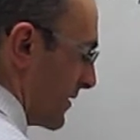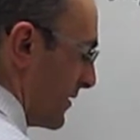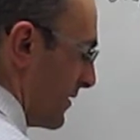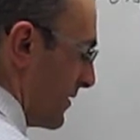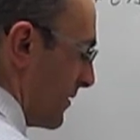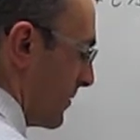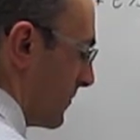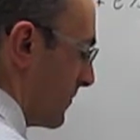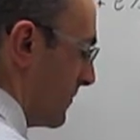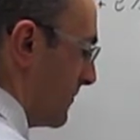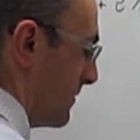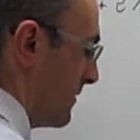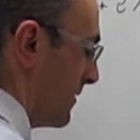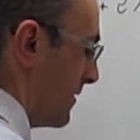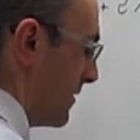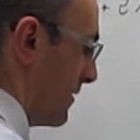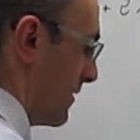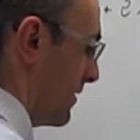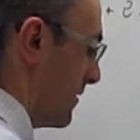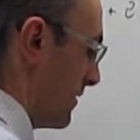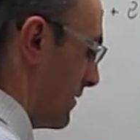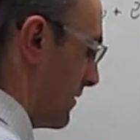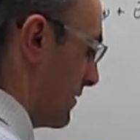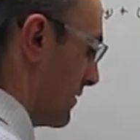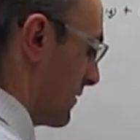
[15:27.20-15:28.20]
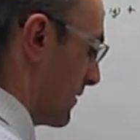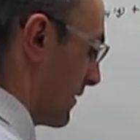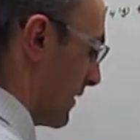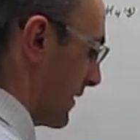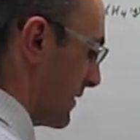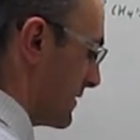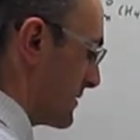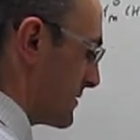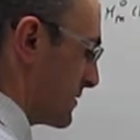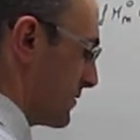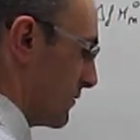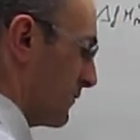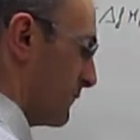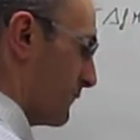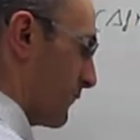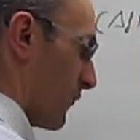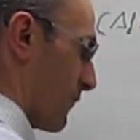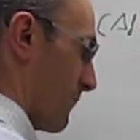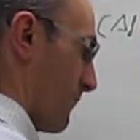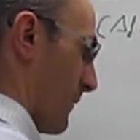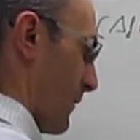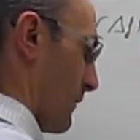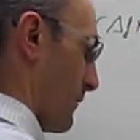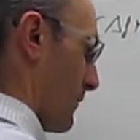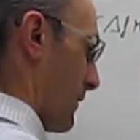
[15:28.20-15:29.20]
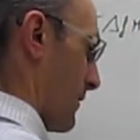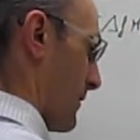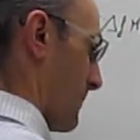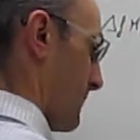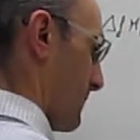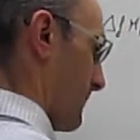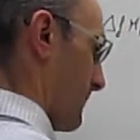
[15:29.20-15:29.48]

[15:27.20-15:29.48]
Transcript: known. Okay, so for methane,